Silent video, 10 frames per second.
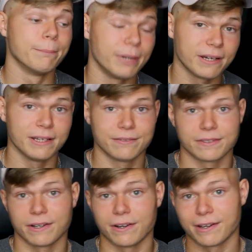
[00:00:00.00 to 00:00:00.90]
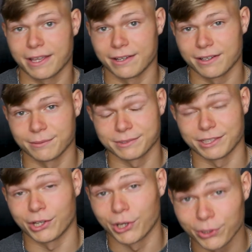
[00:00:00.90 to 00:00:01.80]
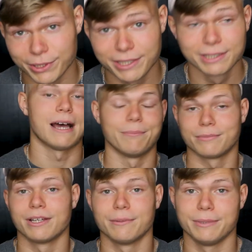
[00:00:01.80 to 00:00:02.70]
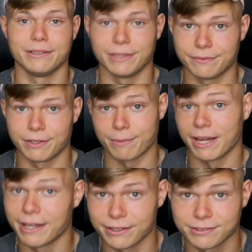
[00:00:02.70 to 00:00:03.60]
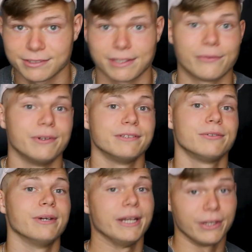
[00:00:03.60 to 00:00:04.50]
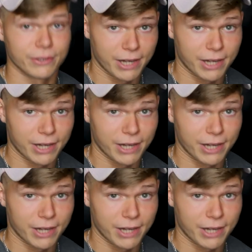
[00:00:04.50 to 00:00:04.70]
but if the hurricane comes in early, I'm gonna be leaving my house and going to another